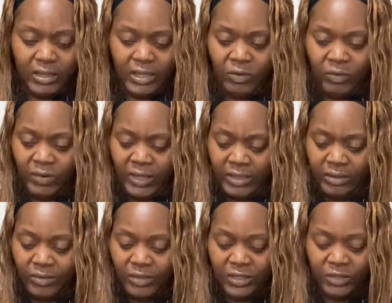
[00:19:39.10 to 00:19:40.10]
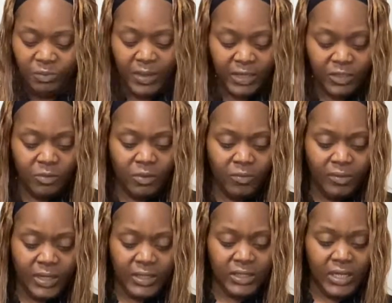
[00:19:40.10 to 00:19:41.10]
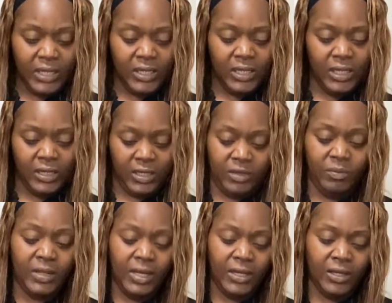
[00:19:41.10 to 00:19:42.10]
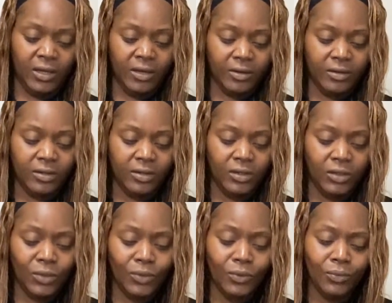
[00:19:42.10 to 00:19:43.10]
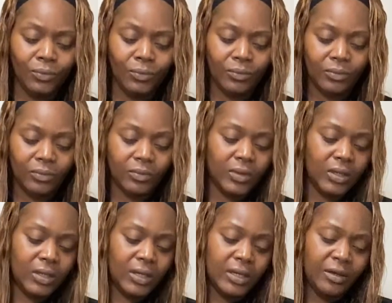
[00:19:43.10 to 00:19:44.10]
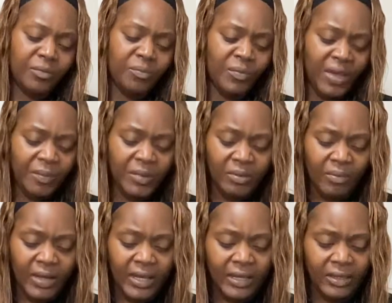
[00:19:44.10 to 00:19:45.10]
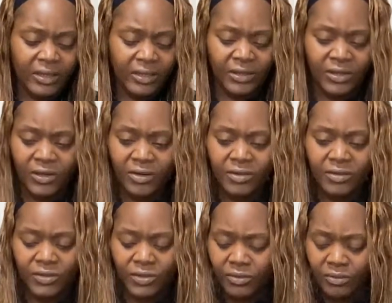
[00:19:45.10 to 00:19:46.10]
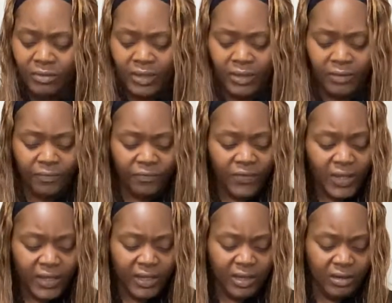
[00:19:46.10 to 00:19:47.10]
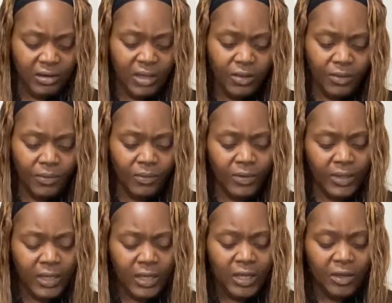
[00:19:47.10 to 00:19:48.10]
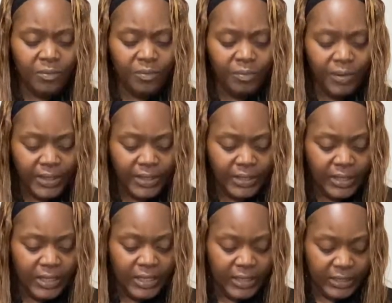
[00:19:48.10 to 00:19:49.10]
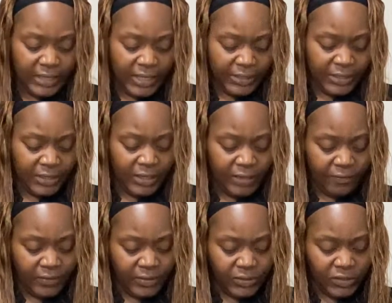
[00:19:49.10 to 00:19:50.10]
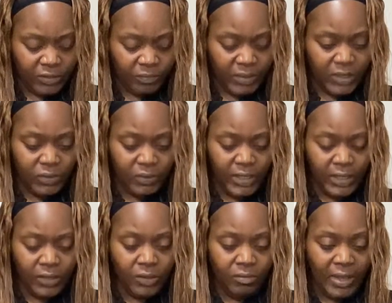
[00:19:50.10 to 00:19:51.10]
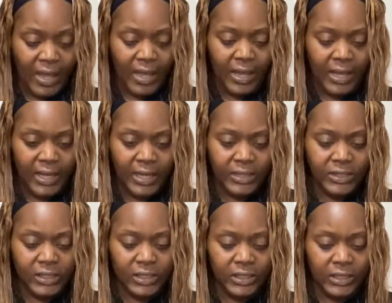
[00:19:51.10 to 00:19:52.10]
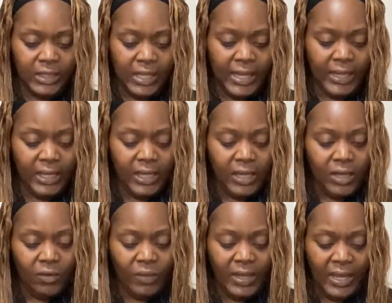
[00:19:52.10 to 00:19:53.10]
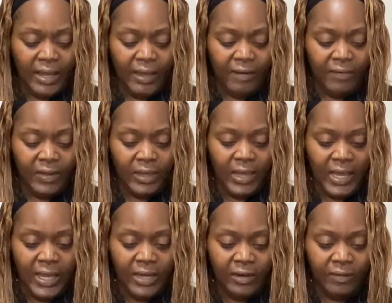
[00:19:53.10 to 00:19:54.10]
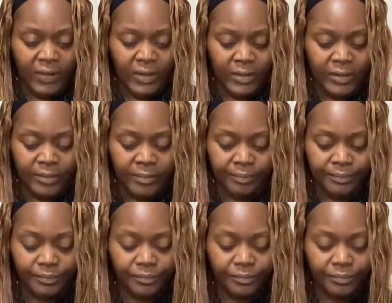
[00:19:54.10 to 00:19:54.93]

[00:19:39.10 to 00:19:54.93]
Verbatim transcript: And when I, it's possible when I say young, it could be like younger than you. Maybe by a year or two, I don't fucking know. But it's like the difference between you guys is like we have the Eight of um,